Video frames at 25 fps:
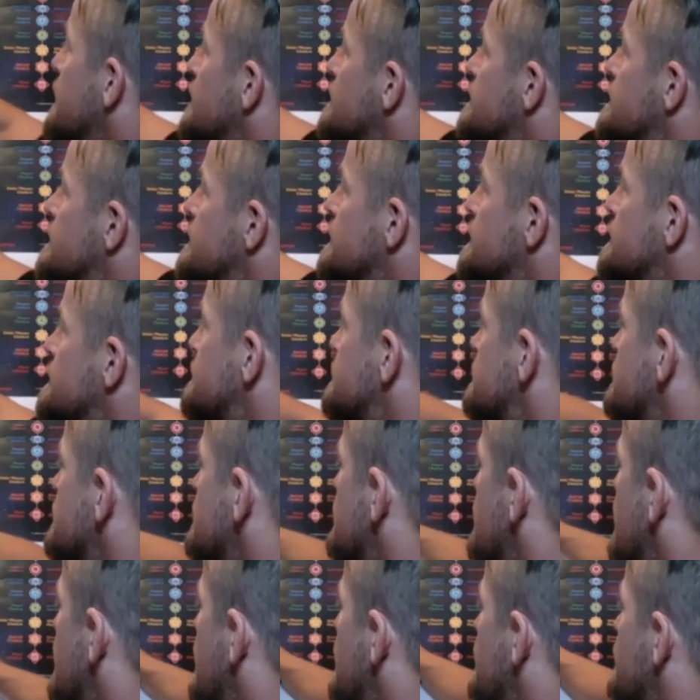at this
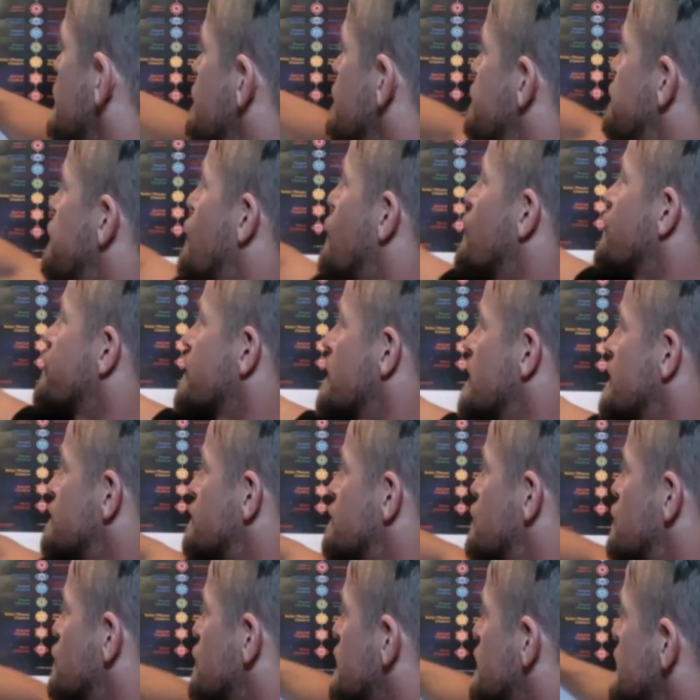4th
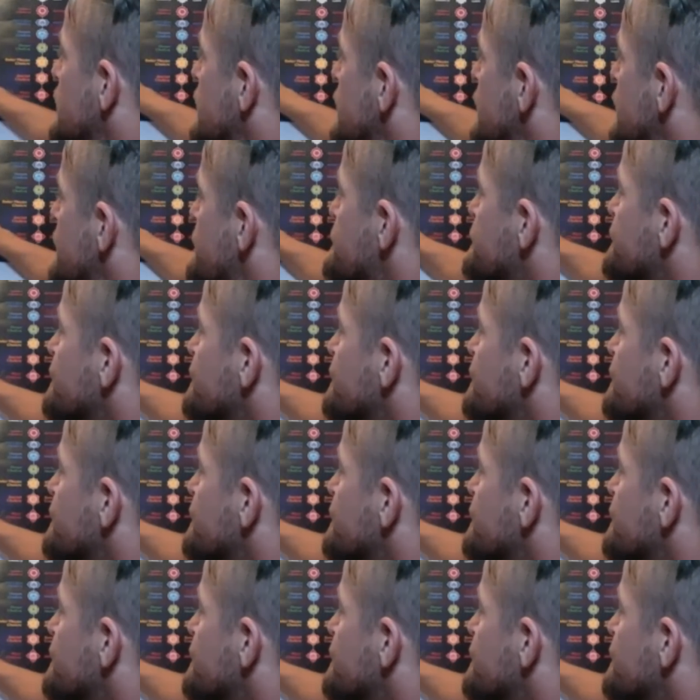level here,